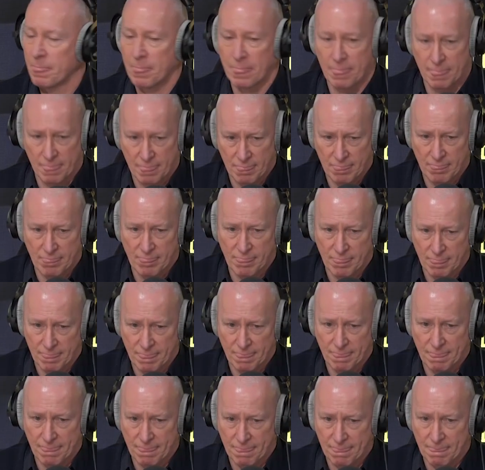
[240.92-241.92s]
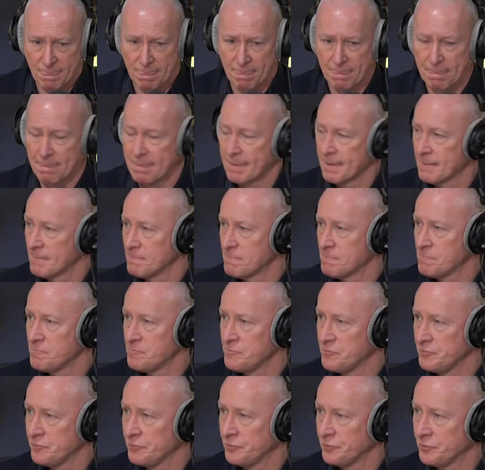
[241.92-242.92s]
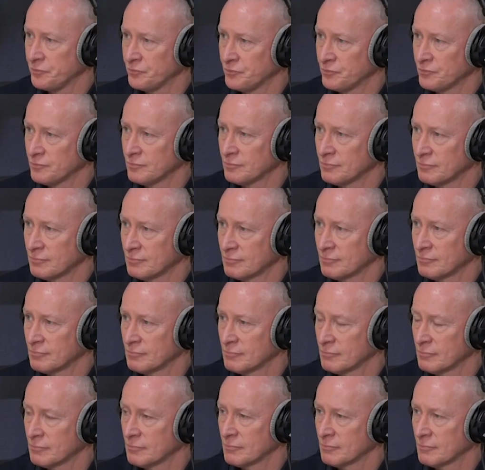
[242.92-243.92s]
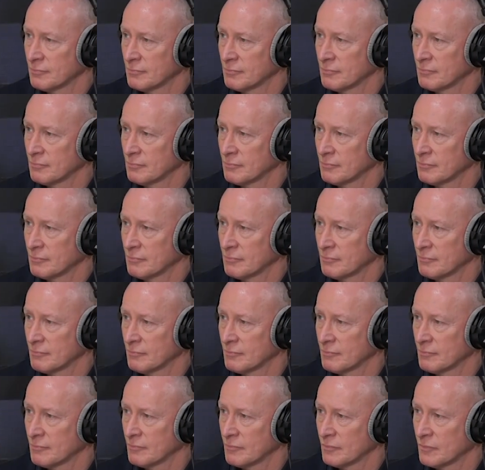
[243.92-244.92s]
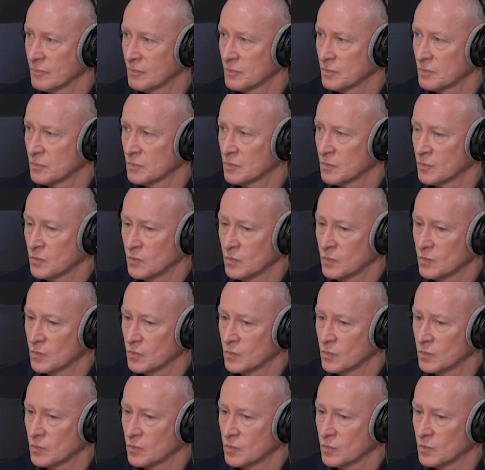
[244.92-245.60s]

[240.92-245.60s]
The person shown says nothing.